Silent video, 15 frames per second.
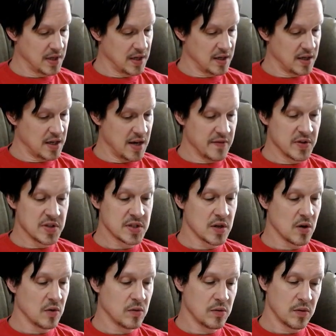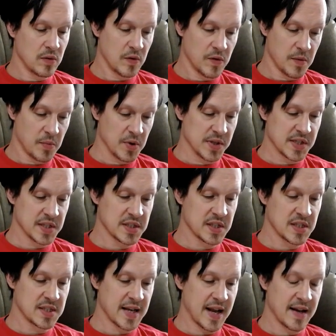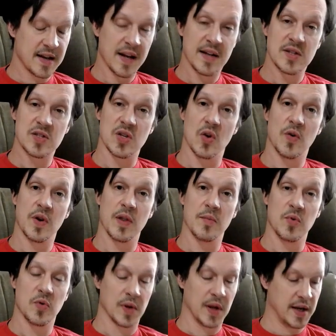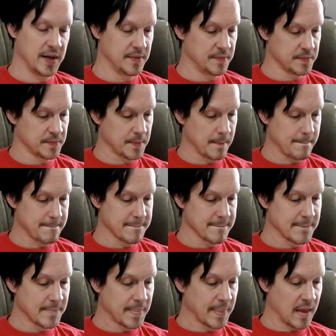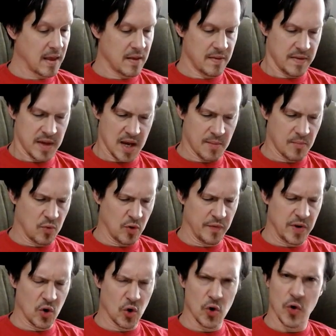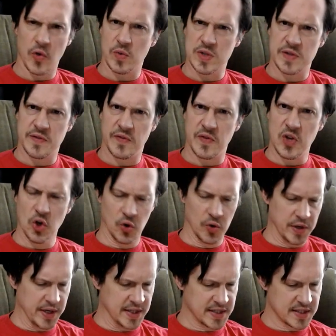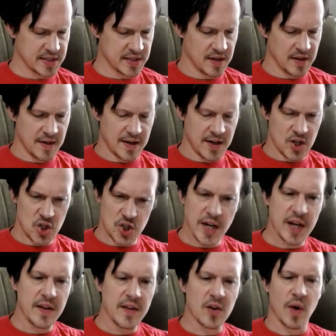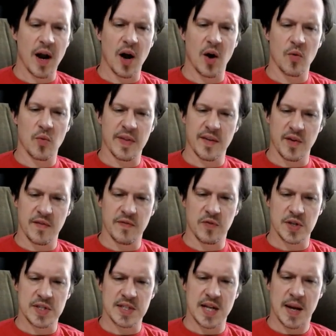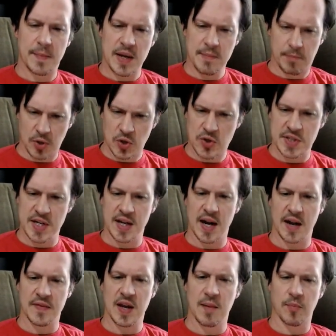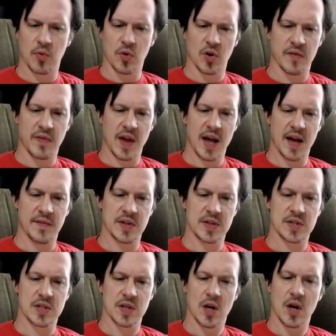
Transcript: Even so, the princesses sat and sewed in the moonlight. The emperor of the earth was furious. Shaking the ground with every footstep, he burst in on the emperor of the heavens.